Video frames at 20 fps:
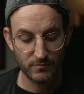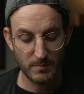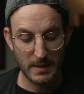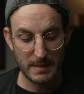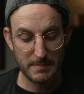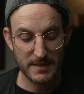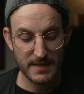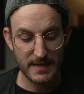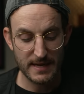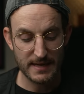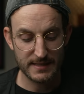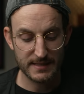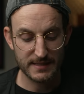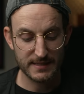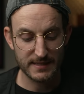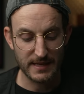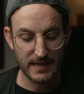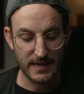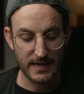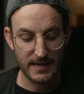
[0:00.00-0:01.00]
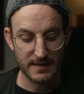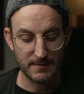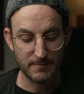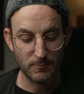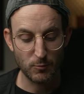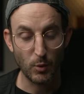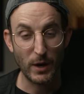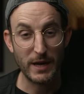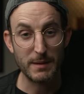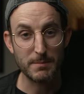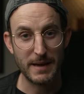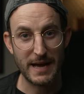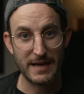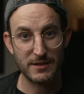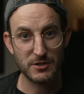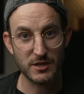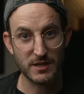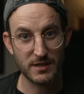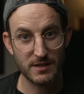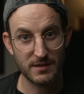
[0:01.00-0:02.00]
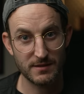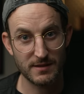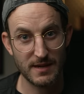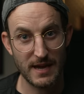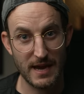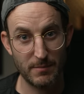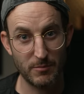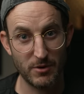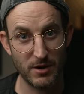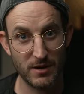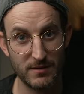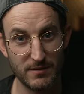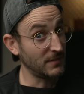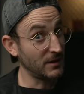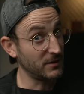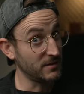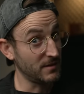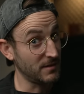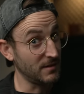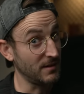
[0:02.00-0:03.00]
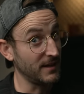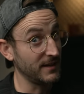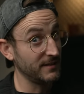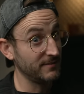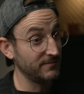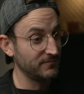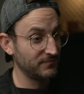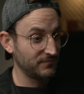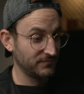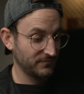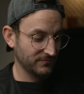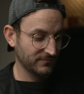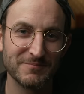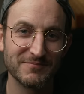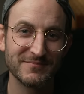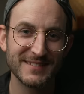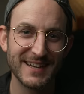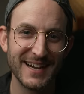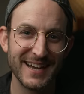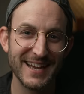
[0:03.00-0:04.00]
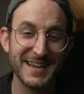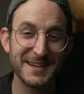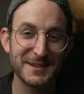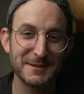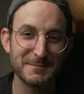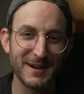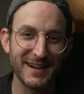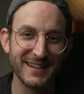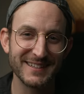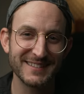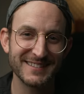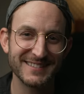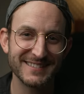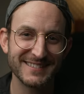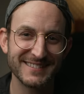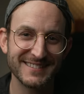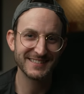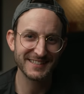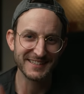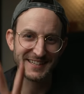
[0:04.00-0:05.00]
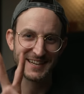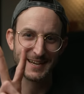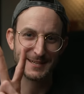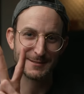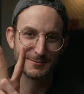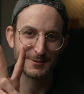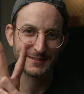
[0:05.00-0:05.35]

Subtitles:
Maybe it's a White Magic camera. There's a thought. I hate goodbyes. See you in the next